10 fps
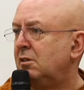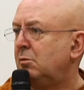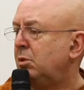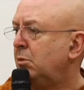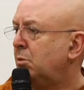
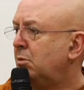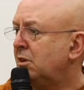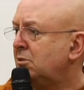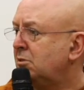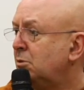And people, what
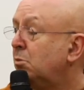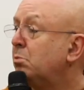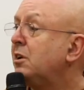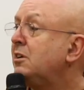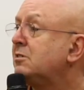else? You
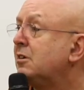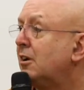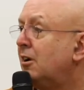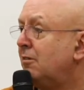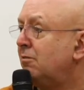want peace in
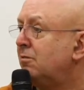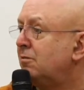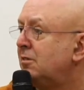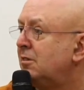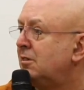life.
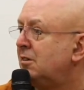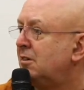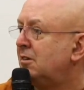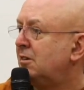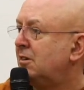
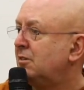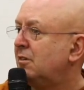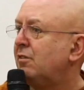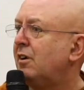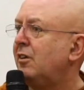
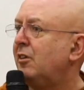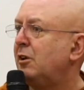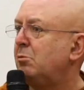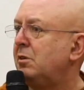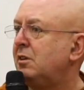To find
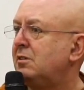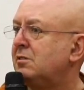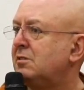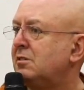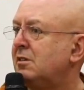that
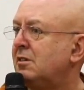peace.